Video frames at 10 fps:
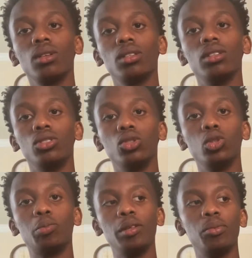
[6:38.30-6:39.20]
The
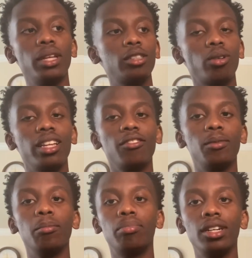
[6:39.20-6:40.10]
Jewish people, that's why they've
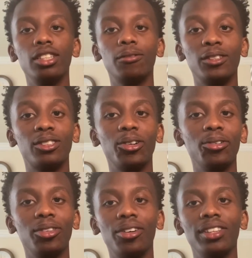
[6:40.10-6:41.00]
been punished for so long.